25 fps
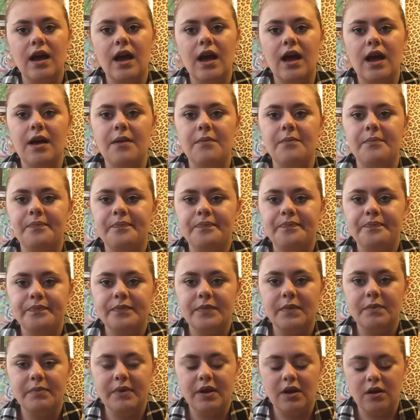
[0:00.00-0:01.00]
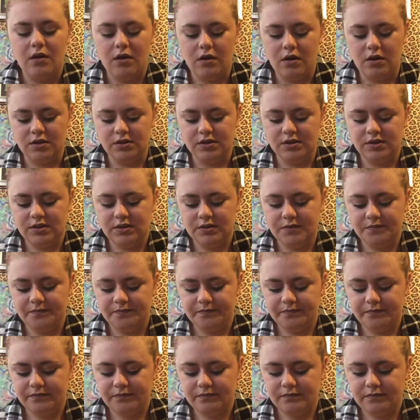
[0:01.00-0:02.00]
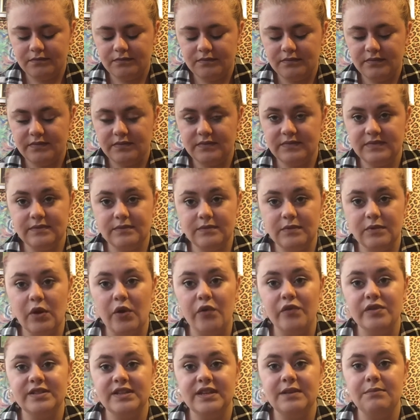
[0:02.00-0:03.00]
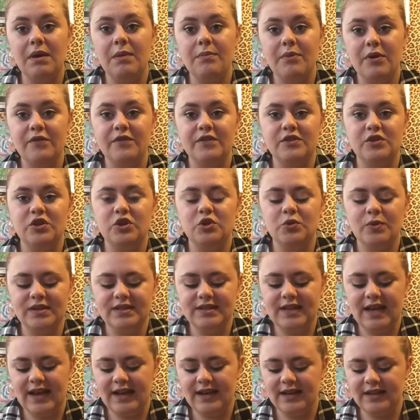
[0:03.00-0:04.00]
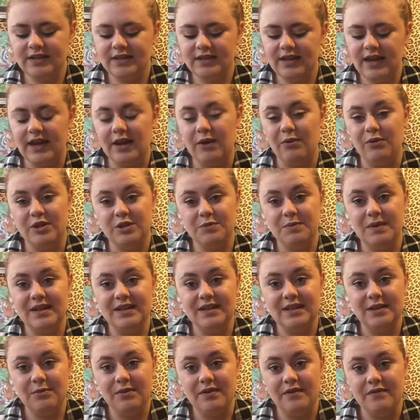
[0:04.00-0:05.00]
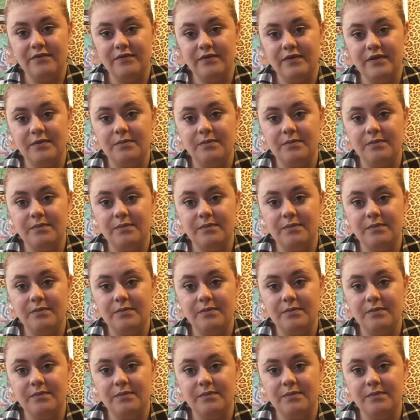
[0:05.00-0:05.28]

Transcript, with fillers: Um, because obviously my birthday's on the twenty-second, and I want to spend it with